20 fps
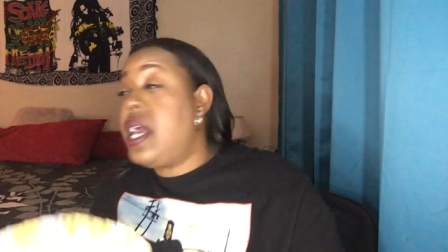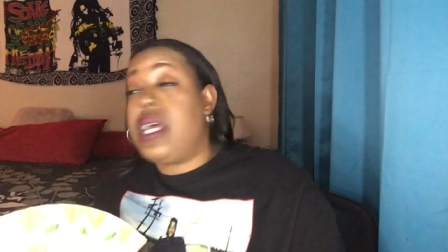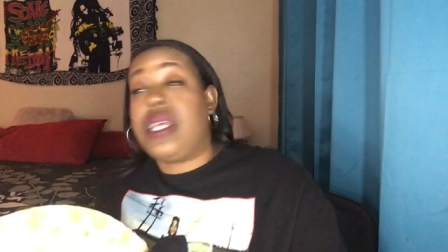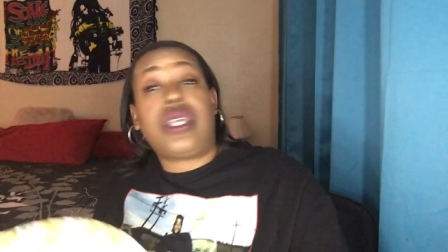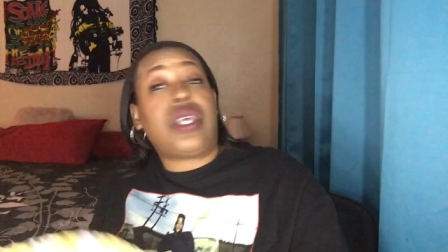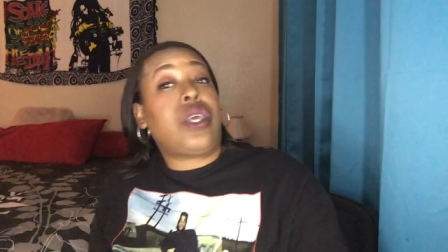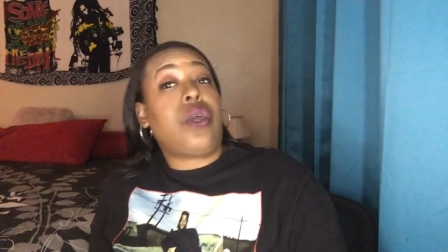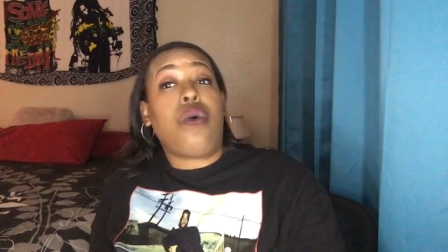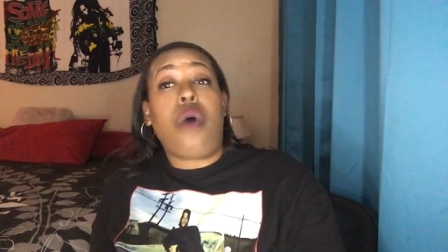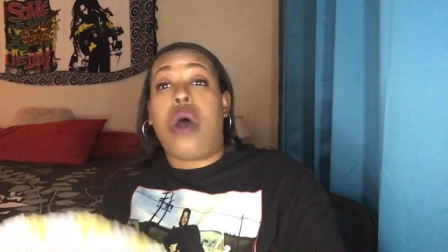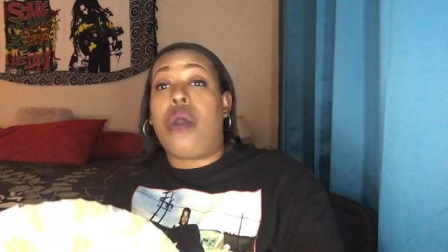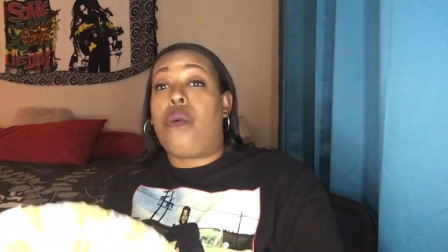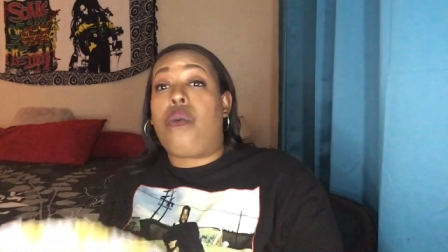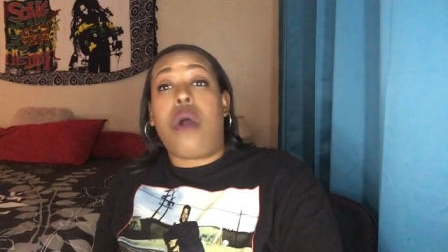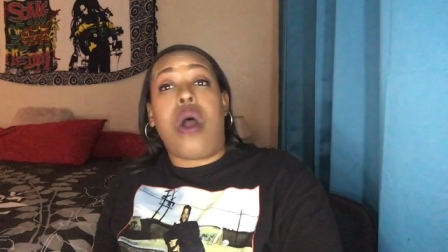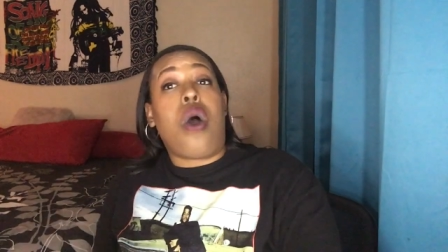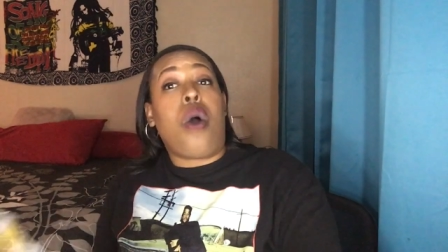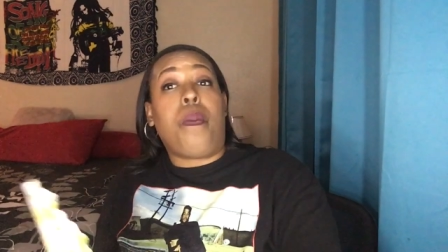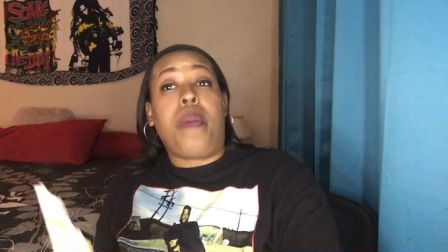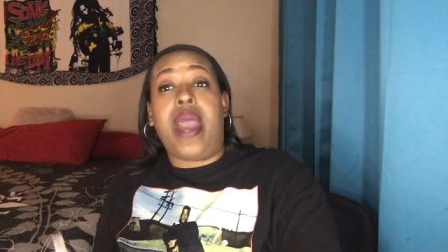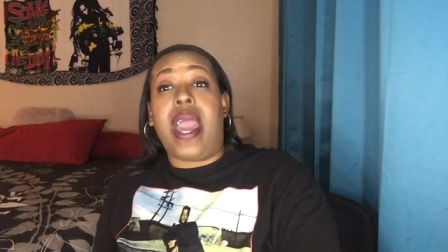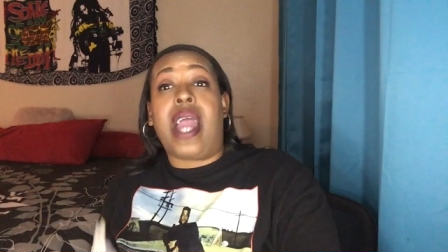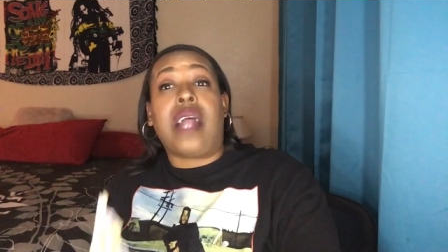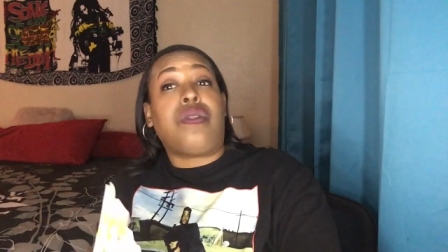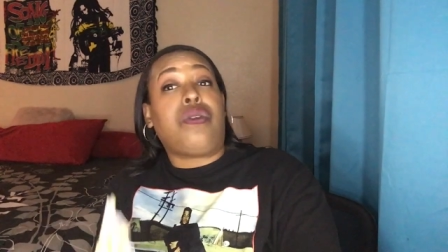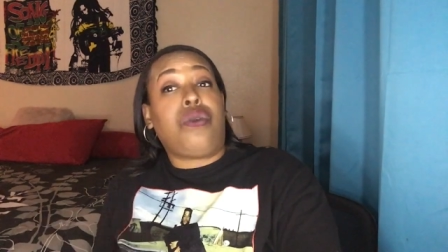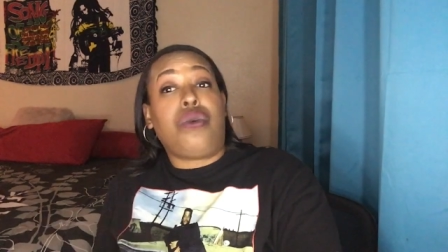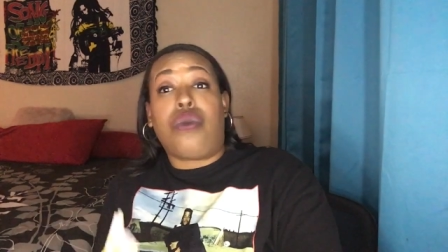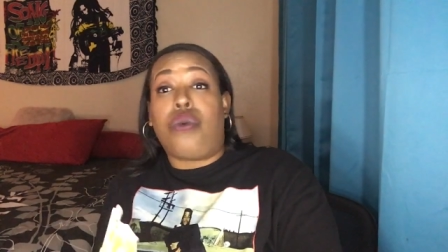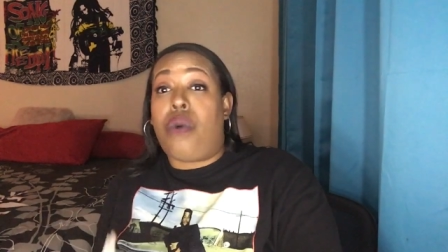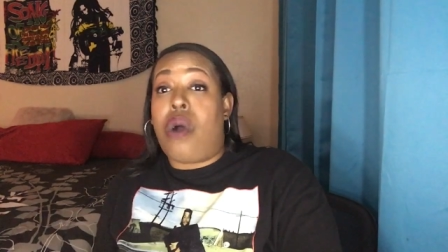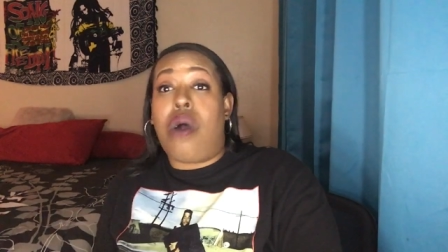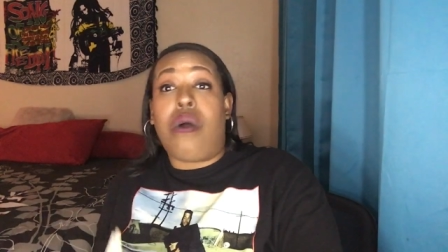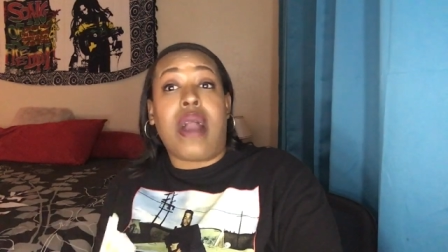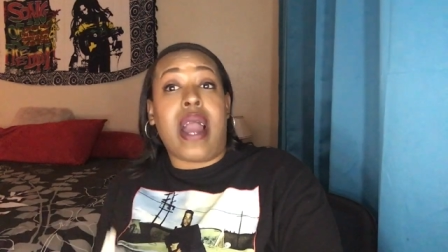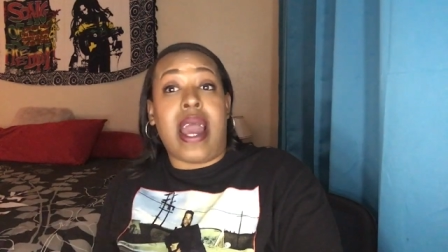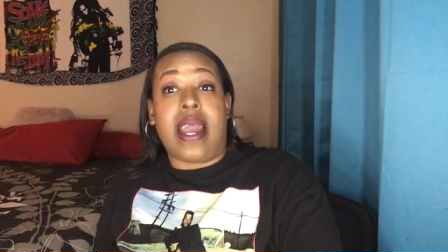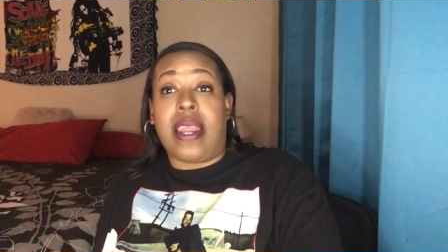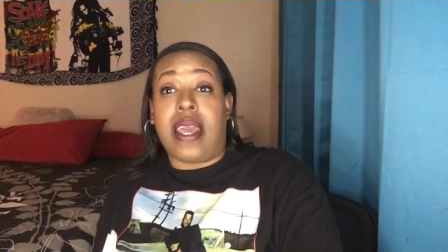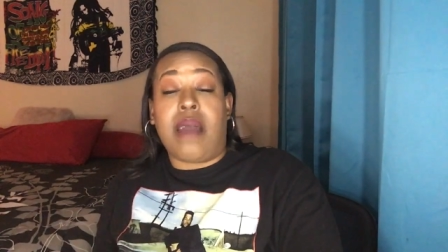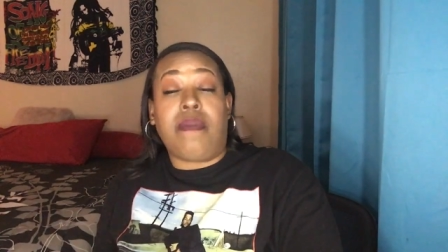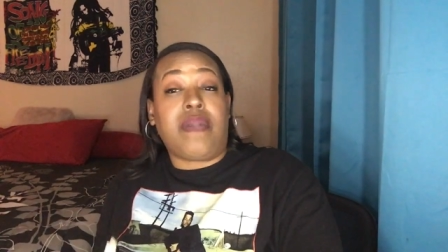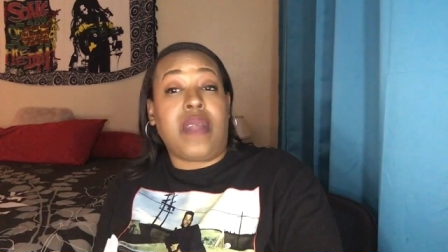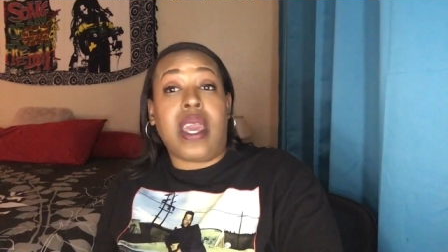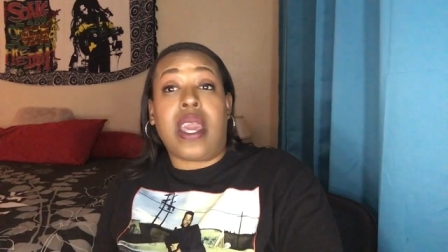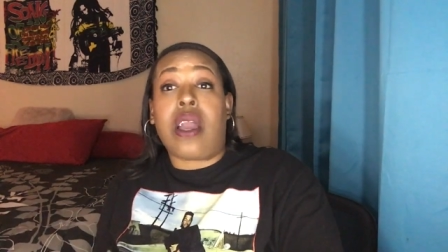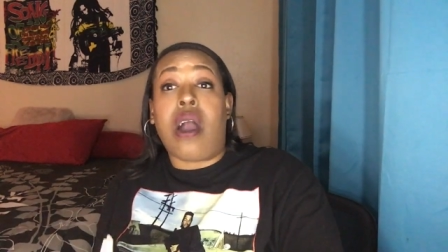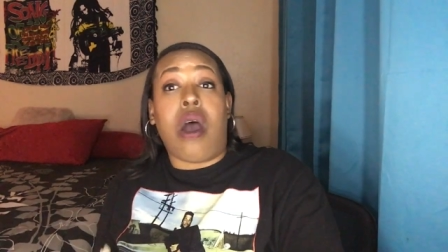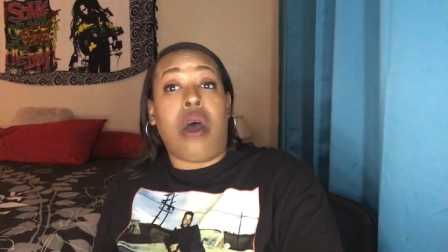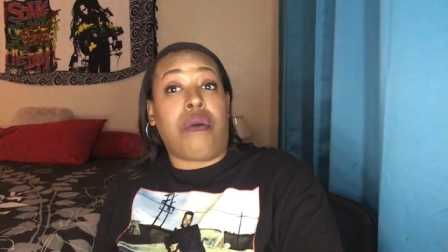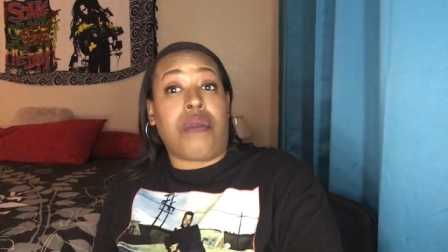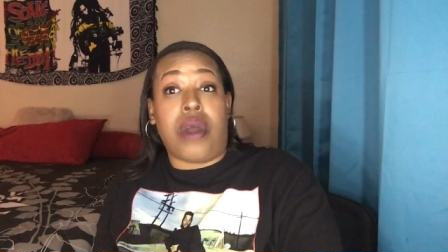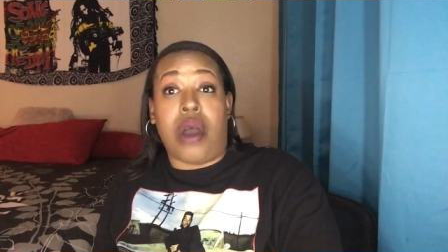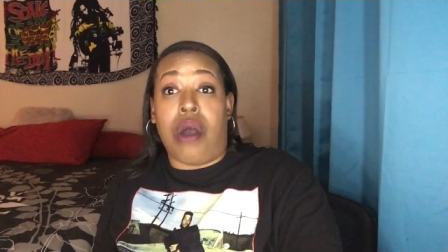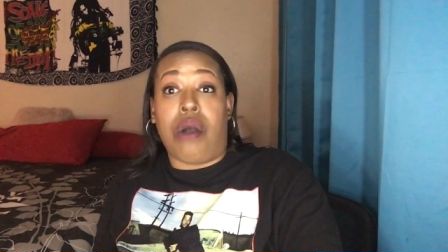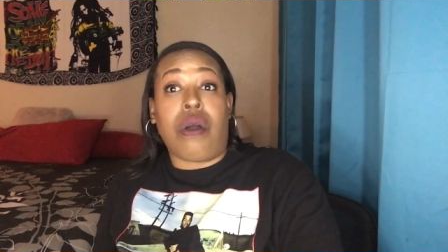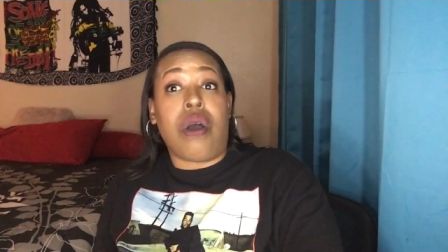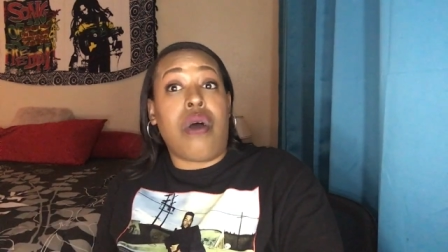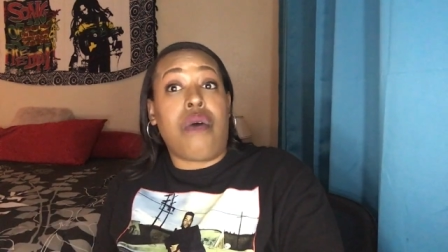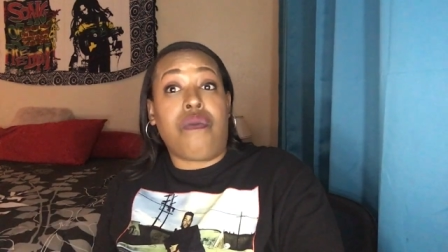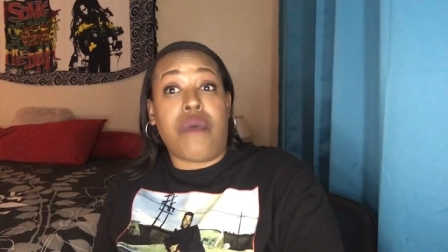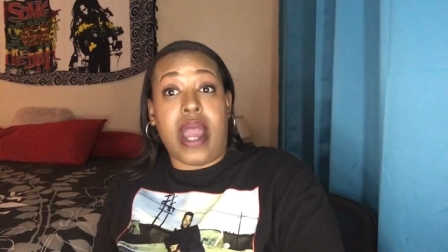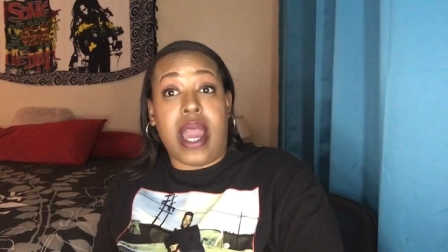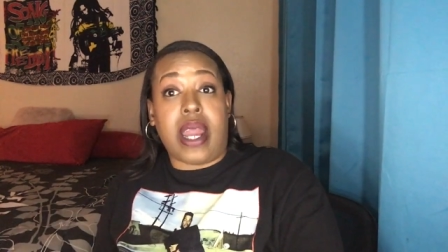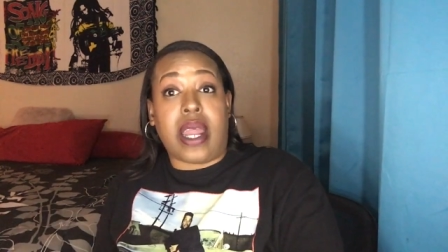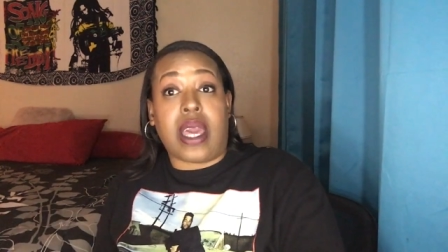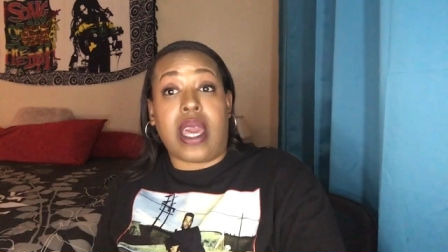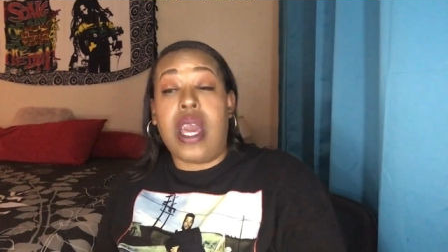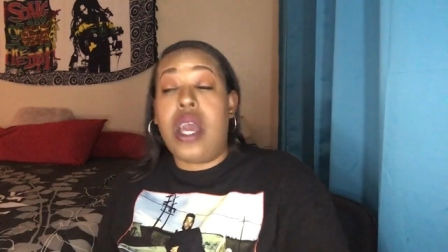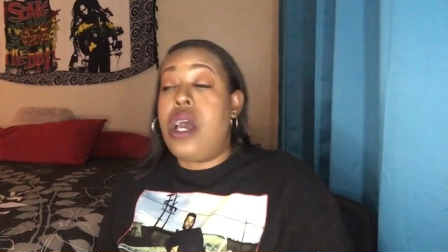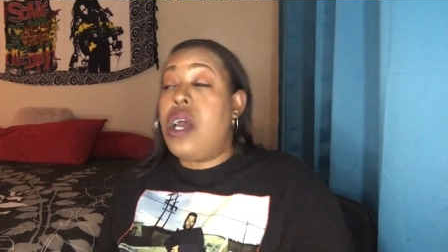See, you on the wrong path. You doing the wrong goddamn thing all doggone ready.